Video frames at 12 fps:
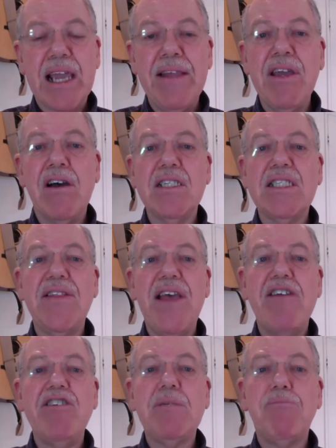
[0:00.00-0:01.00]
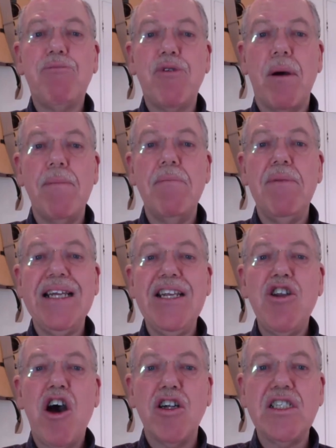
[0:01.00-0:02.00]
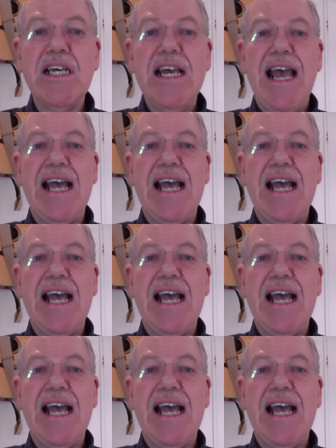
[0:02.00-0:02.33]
And the answer there is probably not,